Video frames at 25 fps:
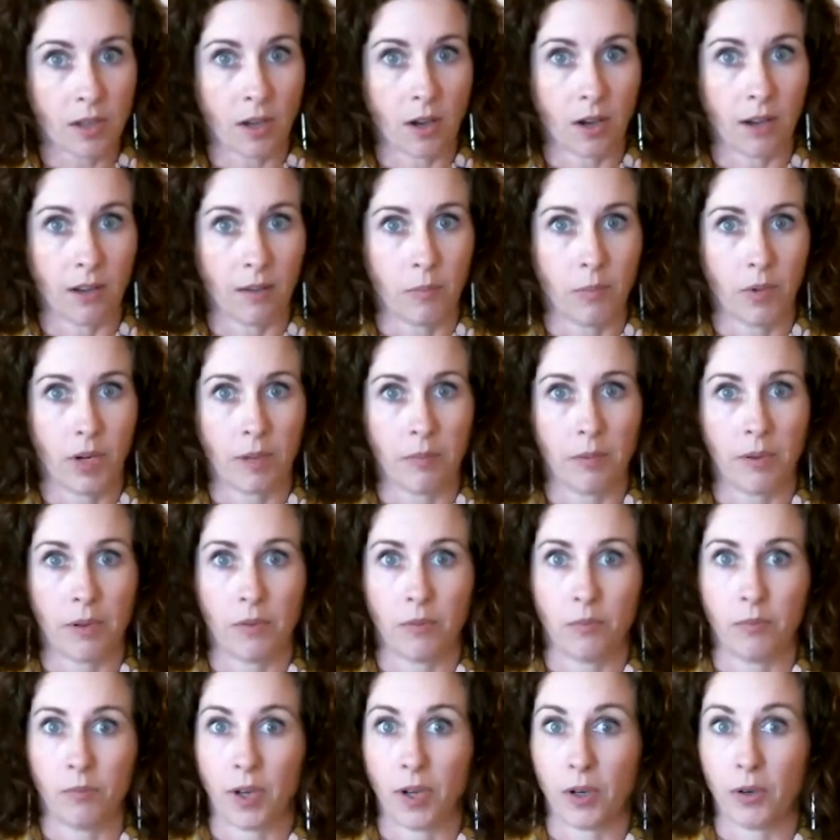I put up
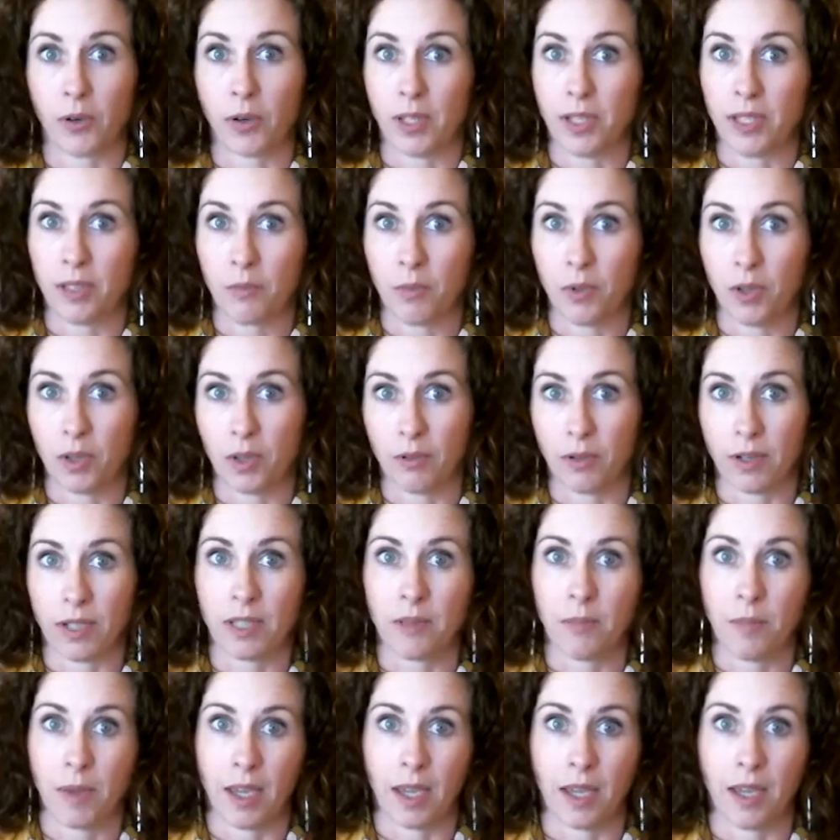my green smoothie
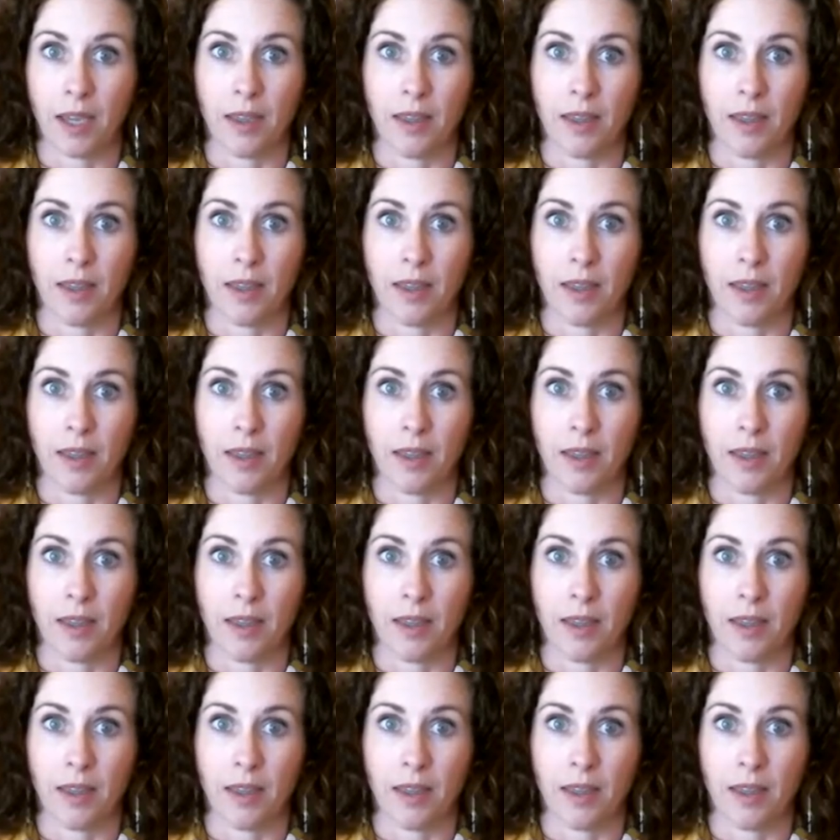recipe